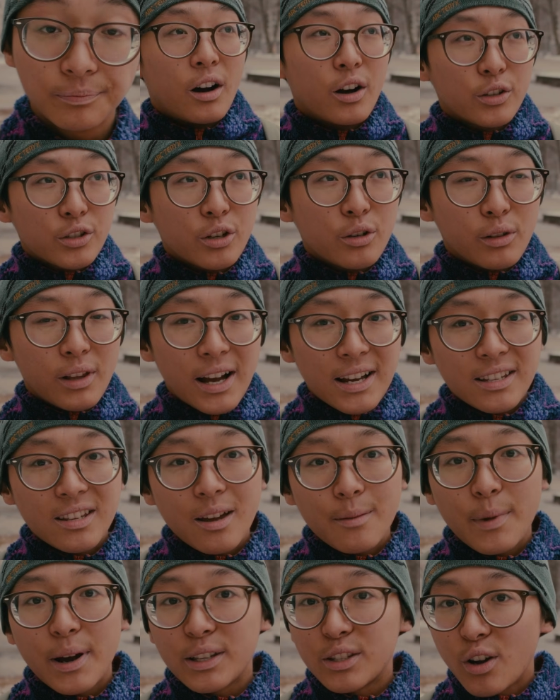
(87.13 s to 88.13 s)
Also, last
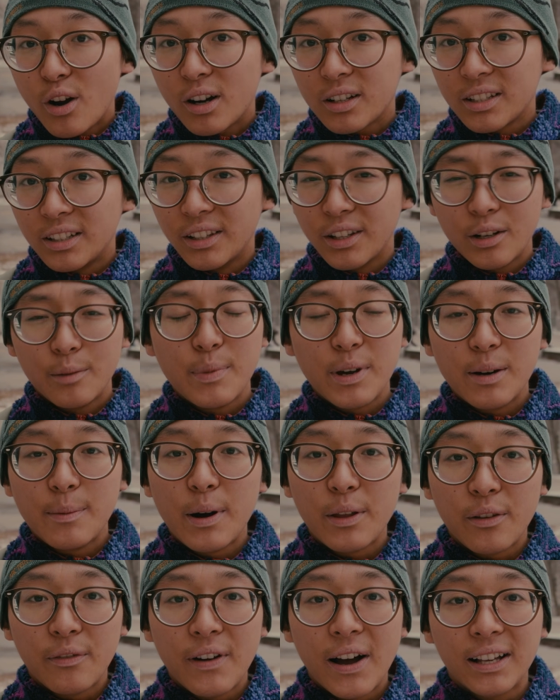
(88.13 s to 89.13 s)
time I talked a little bit
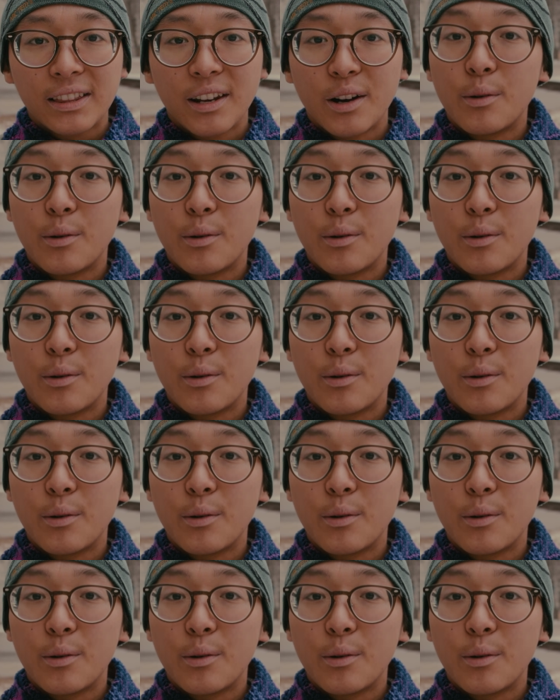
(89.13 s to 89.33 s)
about the fact that